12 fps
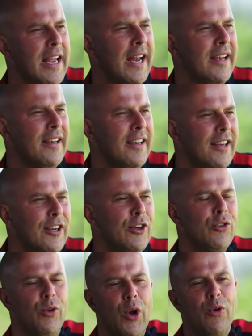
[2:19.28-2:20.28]
then
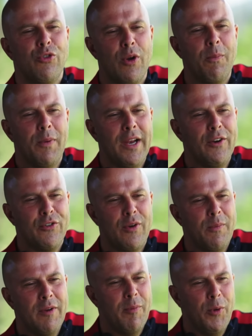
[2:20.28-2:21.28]
to loan some players
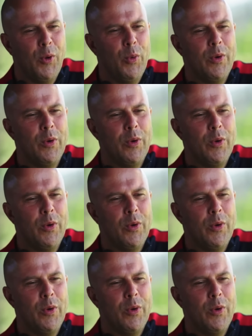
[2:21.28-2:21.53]
from Liverpool,